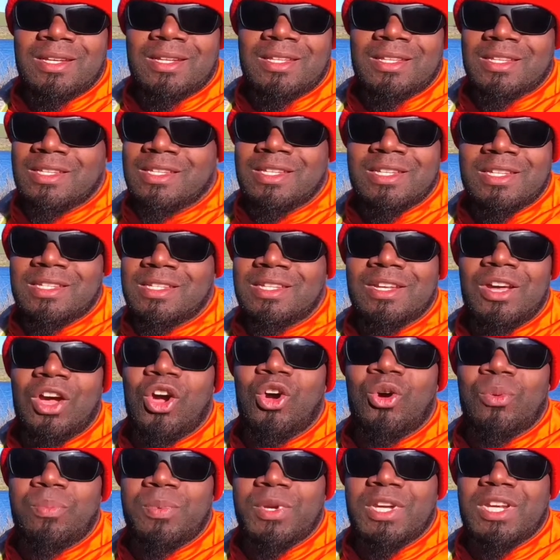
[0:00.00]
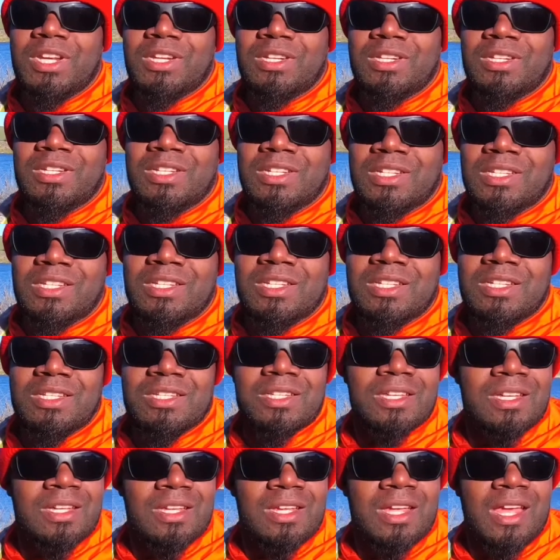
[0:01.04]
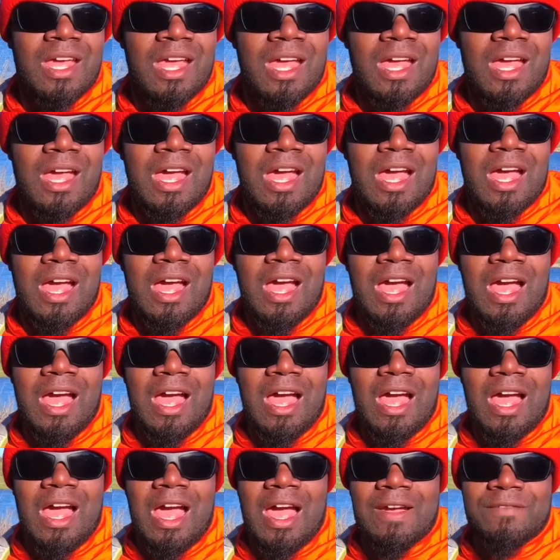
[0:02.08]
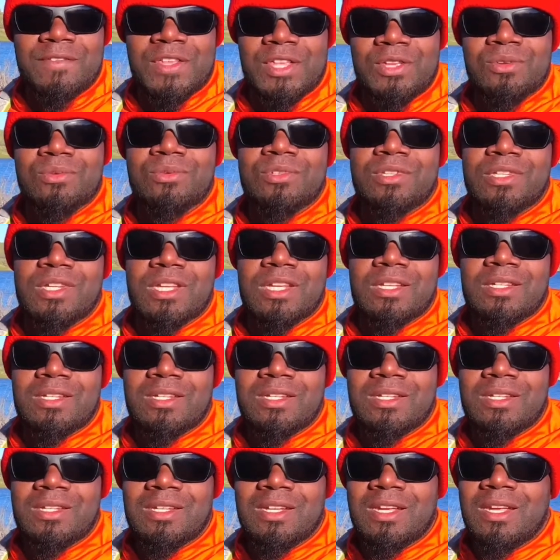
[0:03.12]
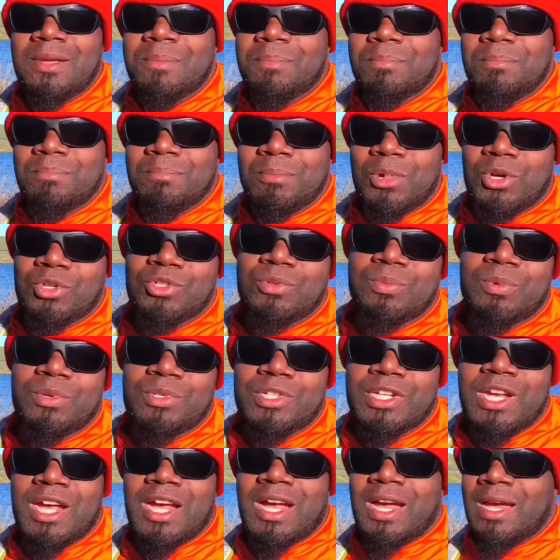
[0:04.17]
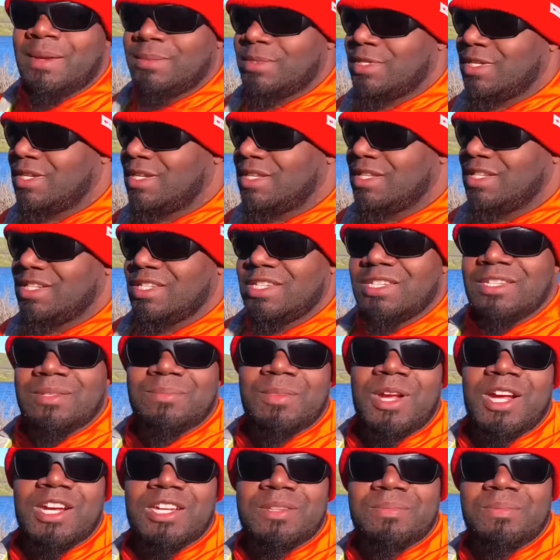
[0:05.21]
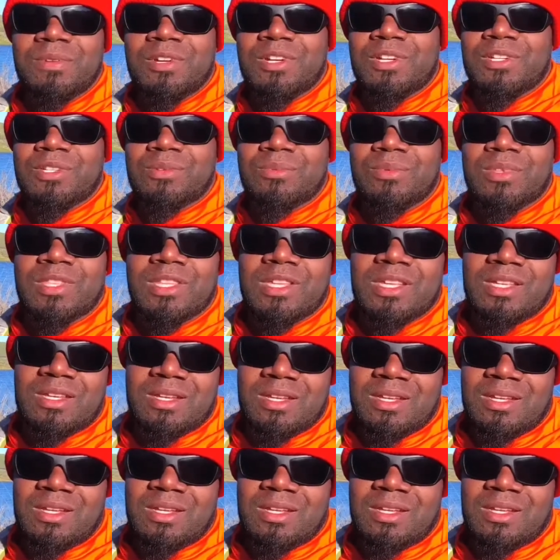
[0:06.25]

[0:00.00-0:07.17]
This isn't opening, this is I've used it multiple times. This is my experience with it.